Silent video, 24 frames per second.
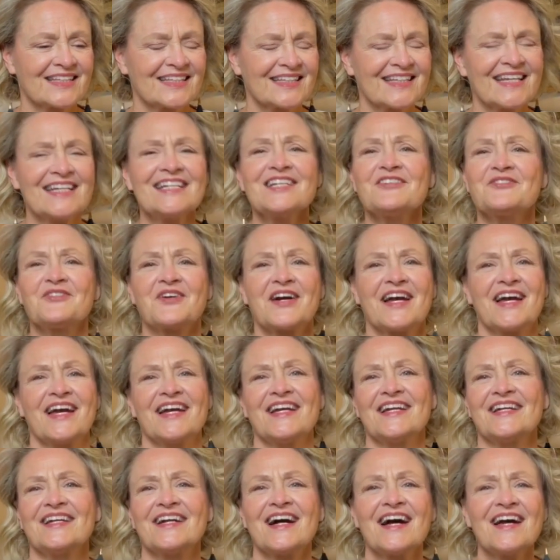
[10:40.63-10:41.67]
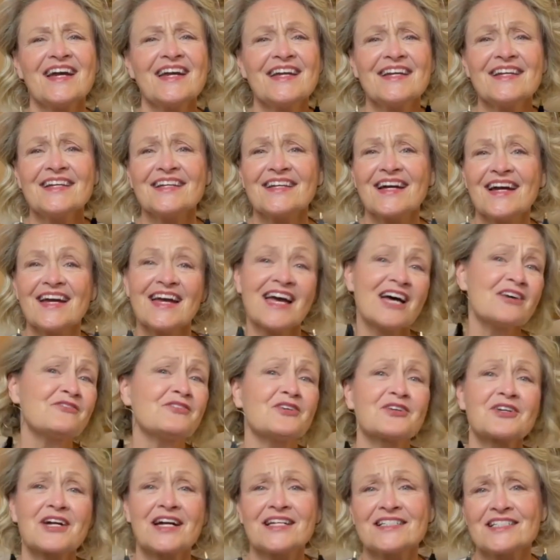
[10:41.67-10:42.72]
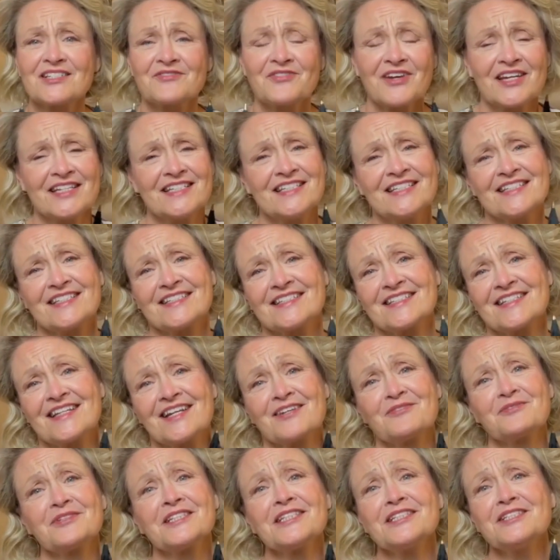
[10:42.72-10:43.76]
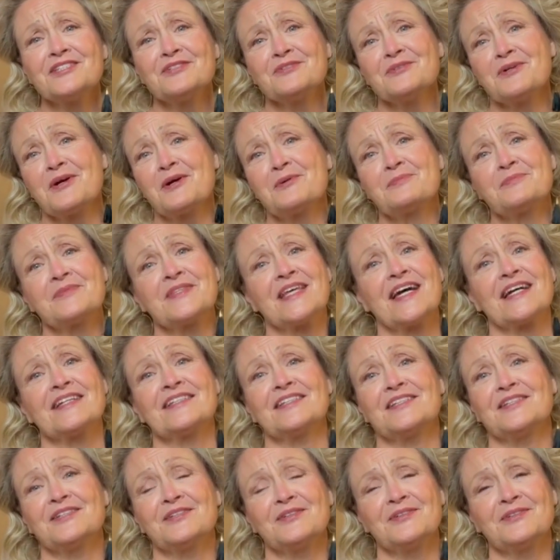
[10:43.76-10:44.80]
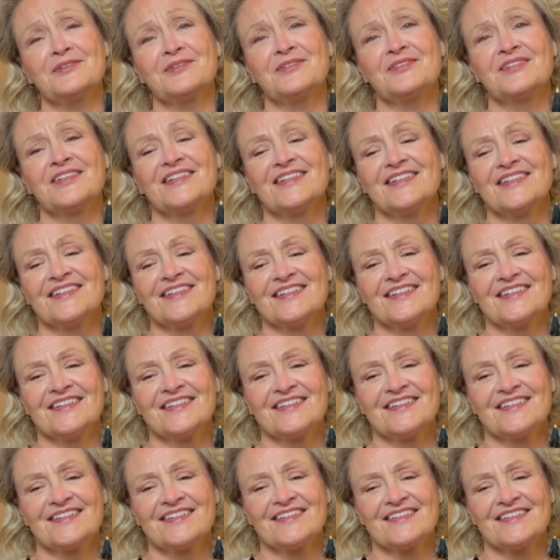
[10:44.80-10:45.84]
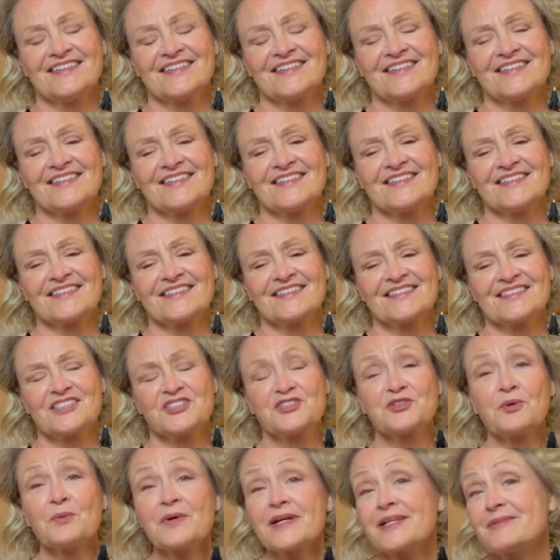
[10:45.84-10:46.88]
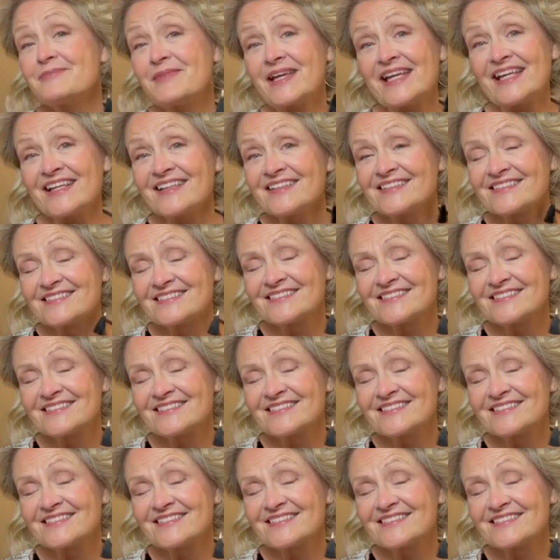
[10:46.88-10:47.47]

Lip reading: Anyway, I have all kinds of ideas, and I really do hope that you join me.